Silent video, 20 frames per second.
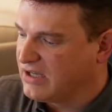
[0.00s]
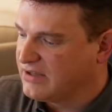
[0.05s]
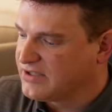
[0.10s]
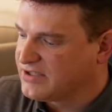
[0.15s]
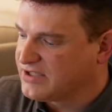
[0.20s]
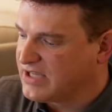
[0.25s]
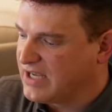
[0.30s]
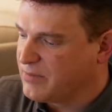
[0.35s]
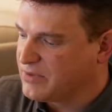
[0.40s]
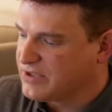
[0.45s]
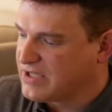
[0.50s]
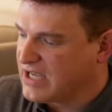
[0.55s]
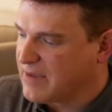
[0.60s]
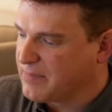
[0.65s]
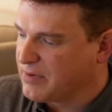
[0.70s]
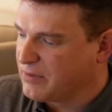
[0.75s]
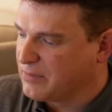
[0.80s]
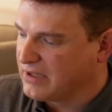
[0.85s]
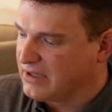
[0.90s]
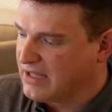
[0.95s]
and the same was
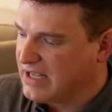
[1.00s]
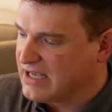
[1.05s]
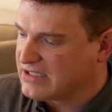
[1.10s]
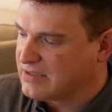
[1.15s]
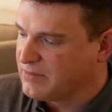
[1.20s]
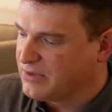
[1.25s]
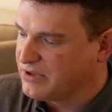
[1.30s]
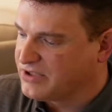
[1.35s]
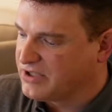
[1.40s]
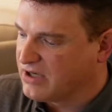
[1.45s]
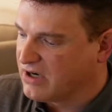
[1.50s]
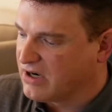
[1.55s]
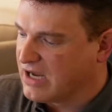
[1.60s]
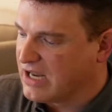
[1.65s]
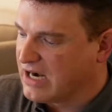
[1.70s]
happening in my last MLTR